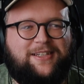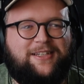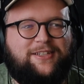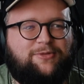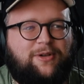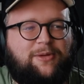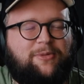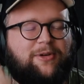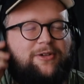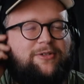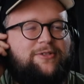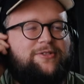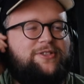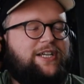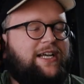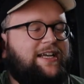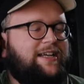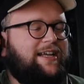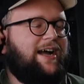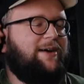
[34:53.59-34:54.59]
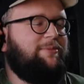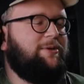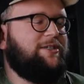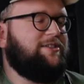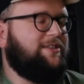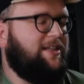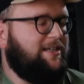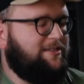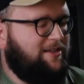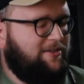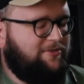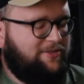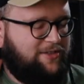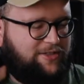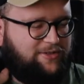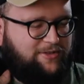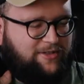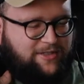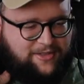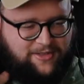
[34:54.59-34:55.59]
He's way more cool. Jay, how much of that stuff
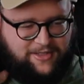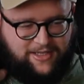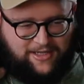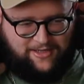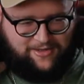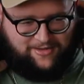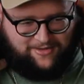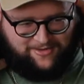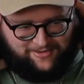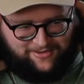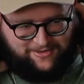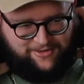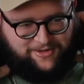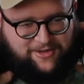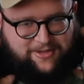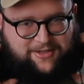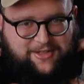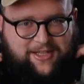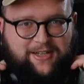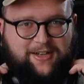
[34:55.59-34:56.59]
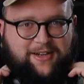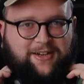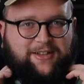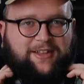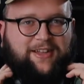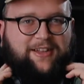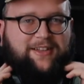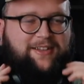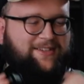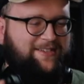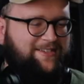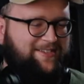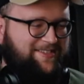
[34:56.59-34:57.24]
did you understand? Did you understand any of that?